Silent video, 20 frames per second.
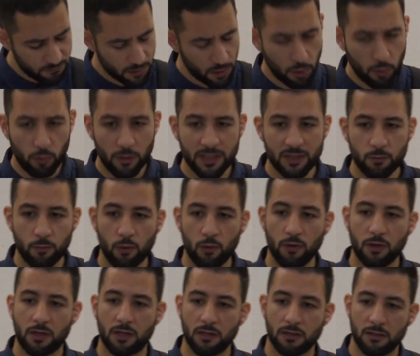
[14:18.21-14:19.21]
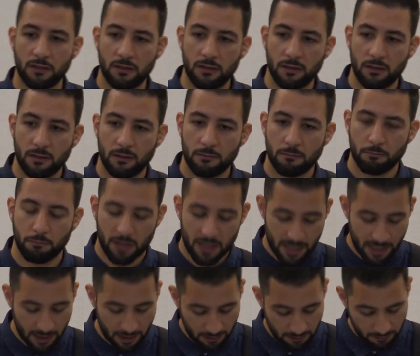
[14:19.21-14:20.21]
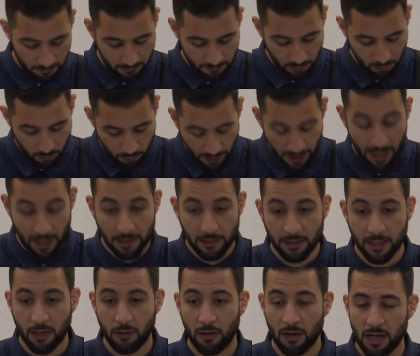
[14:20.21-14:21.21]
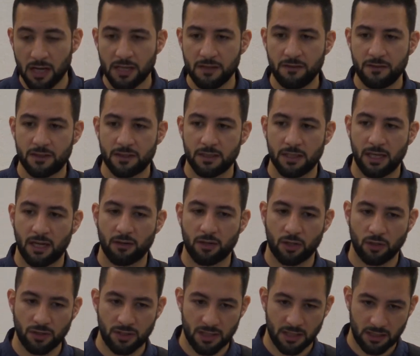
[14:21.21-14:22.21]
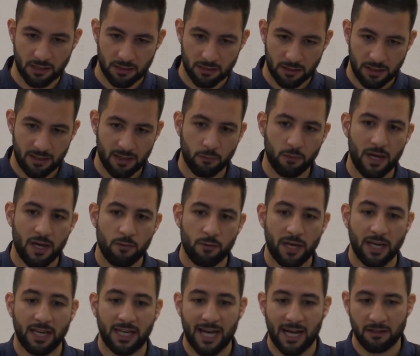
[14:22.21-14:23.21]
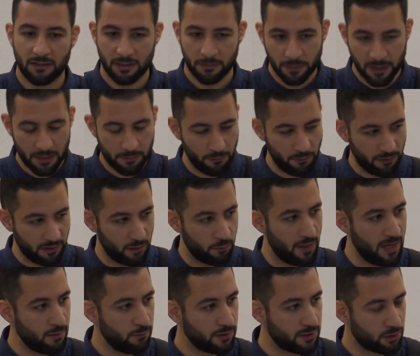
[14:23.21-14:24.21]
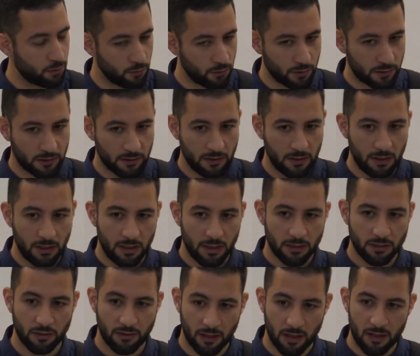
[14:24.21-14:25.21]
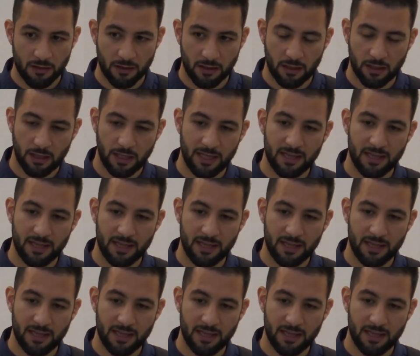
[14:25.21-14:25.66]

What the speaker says: always walk by the Quran in our lives, in our conduct, in the way we encounter people, in the way we talk to the other,